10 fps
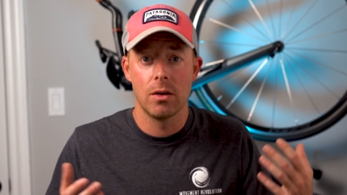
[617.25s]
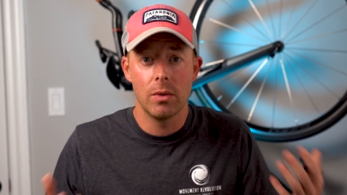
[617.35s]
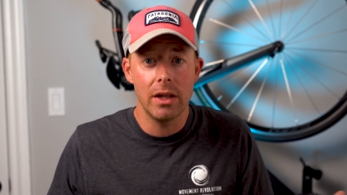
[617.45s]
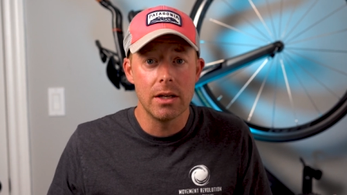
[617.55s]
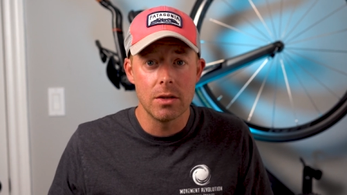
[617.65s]
you
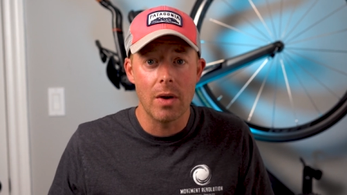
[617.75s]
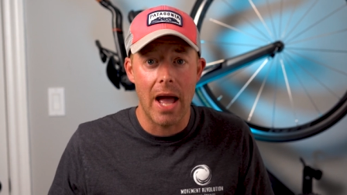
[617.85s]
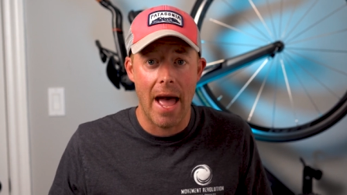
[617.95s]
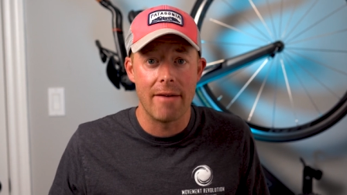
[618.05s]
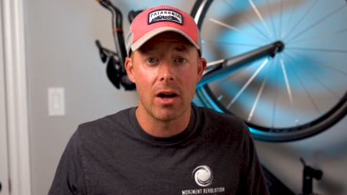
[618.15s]
really do
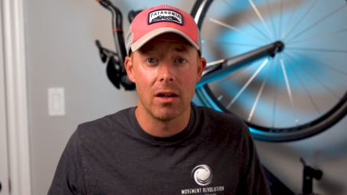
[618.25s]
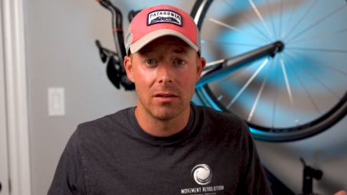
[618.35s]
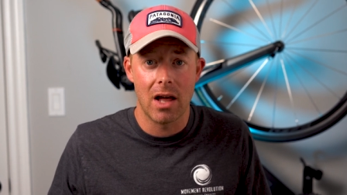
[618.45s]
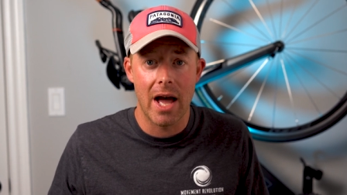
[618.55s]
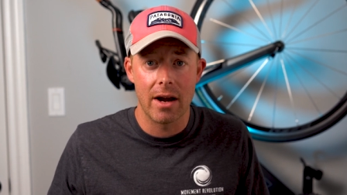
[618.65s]
have a
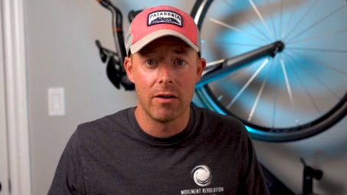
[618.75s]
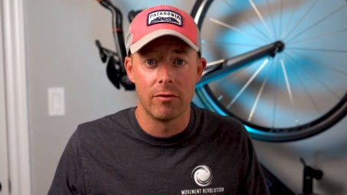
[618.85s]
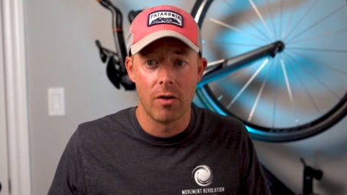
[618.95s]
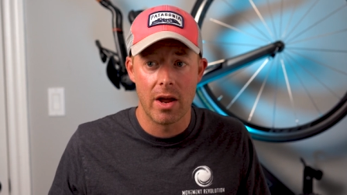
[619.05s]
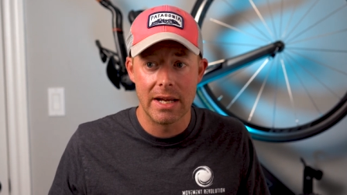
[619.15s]
lot
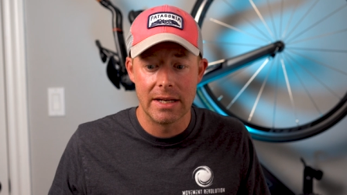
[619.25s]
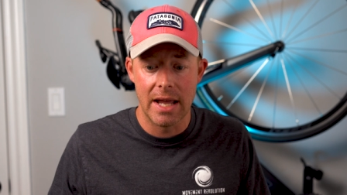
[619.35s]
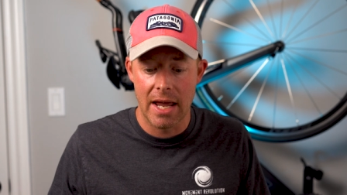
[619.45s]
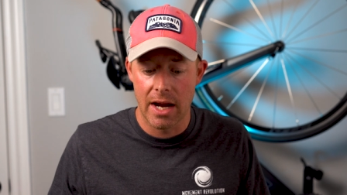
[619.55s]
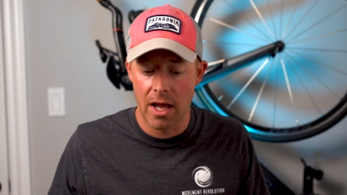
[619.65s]
of running
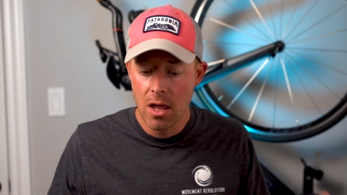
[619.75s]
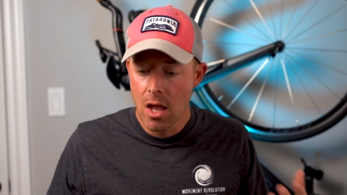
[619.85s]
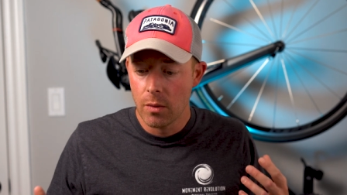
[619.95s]
data